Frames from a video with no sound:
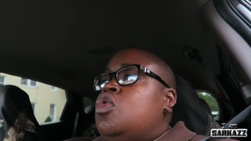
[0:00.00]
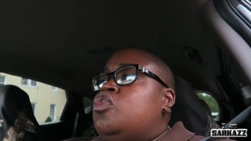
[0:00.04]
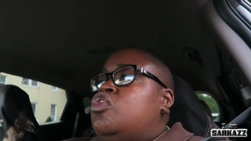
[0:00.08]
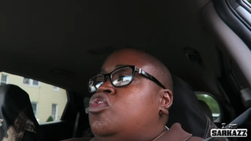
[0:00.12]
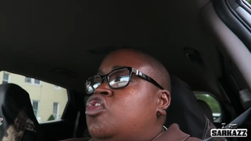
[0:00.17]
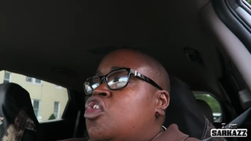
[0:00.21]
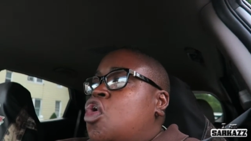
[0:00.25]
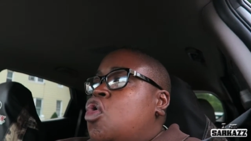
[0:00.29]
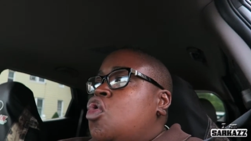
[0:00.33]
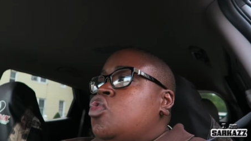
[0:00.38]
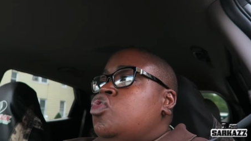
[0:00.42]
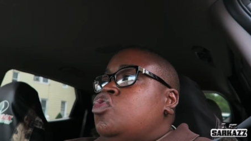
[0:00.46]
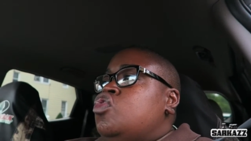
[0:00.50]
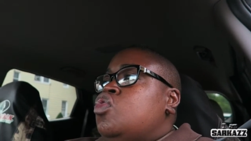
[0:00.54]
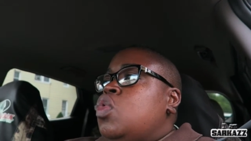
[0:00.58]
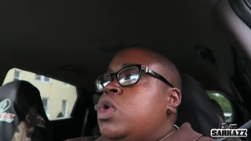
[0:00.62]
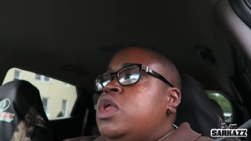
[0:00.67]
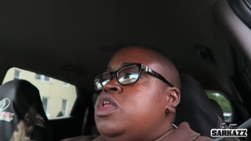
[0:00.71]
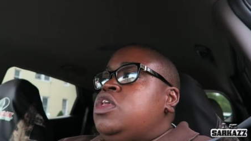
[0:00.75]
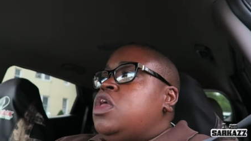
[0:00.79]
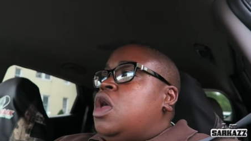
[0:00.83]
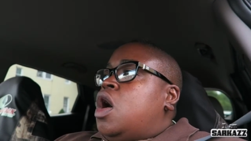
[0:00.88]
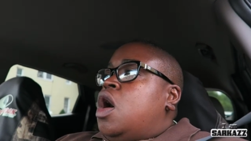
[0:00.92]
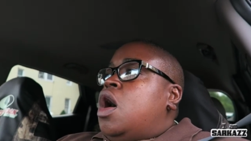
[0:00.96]
show you
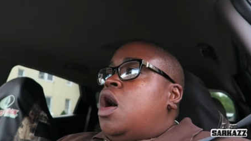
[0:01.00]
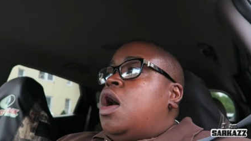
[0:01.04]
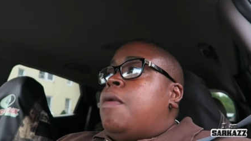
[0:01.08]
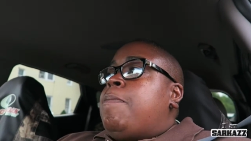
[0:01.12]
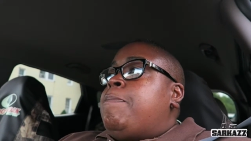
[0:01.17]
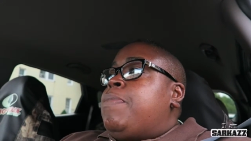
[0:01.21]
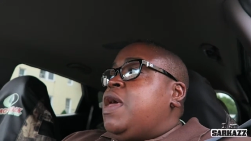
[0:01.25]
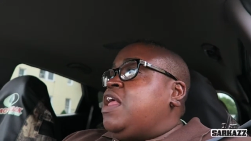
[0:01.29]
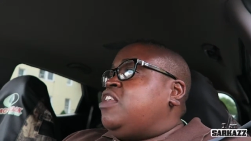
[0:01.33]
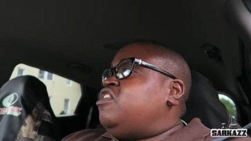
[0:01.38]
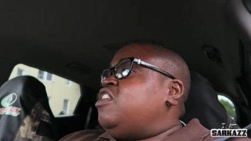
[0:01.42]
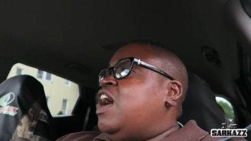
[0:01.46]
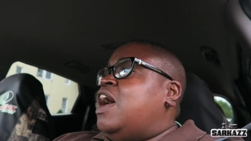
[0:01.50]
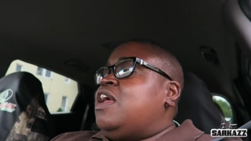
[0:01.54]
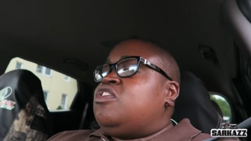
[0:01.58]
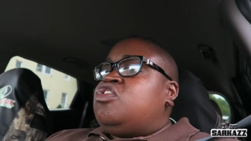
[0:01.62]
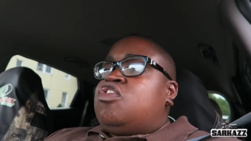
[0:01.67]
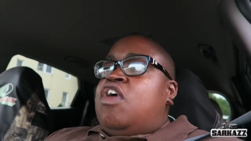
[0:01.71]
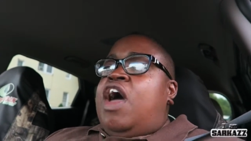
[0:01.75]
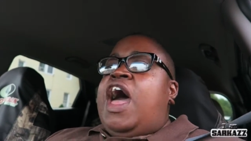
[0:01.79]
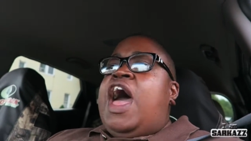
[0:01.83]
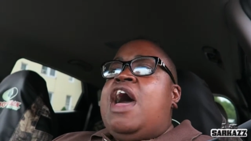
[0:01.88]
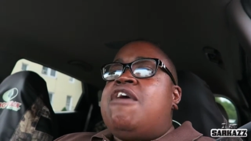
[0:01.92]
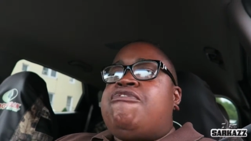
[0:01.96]
in your car. Bitch, I
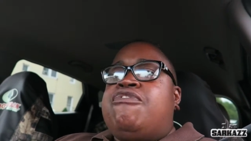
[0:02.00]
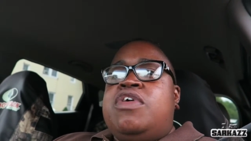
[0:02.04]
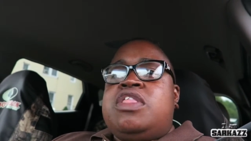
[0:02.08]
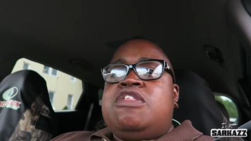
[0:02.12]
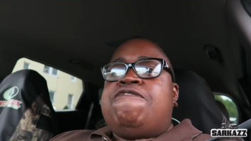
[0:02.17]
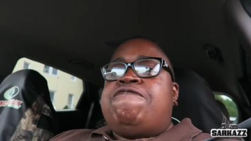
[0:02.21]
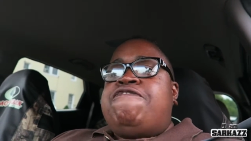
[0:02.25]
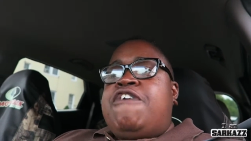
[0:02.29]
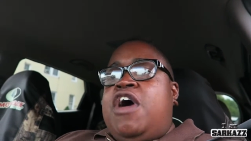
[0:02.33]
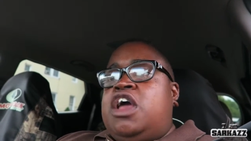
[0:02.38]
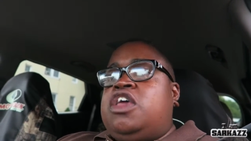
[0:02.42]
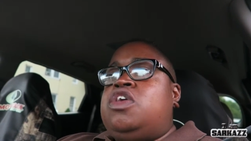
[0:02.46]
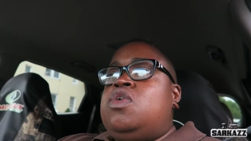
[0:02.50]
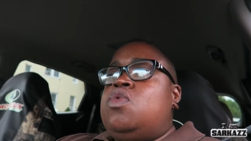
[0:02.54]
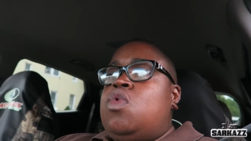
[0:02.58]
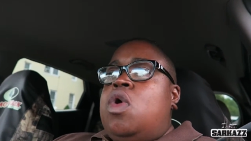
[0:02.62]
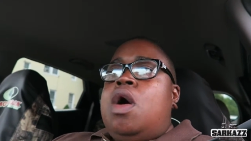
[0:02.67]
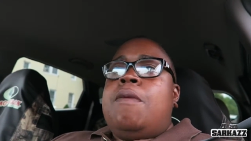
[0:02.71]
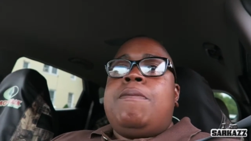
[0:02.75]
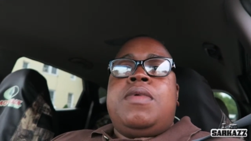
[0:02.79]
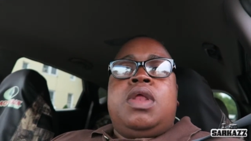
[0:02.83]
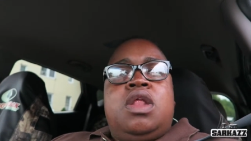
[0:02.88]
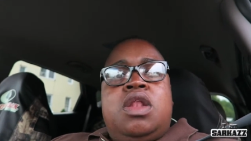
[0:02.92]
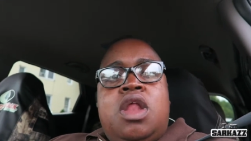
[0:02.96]
drive. What the fuck you
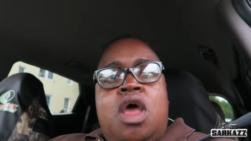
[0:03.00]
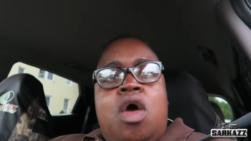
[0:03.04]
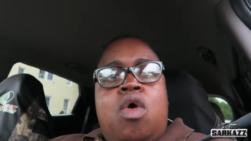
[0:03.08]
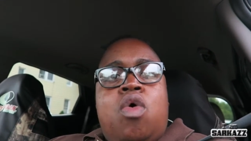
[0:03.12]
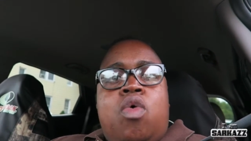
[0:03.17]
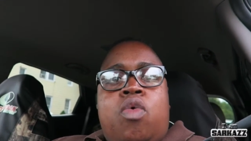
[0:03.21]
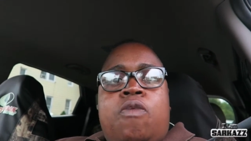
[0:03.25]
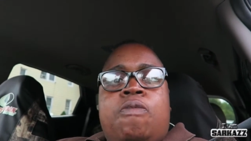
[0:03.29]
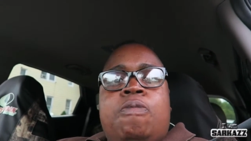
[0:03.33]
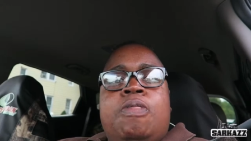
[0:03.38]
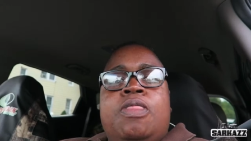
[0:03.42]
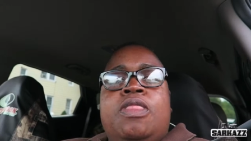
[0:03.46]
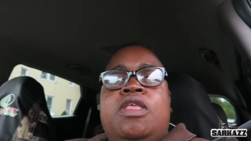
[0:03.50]
want me to do?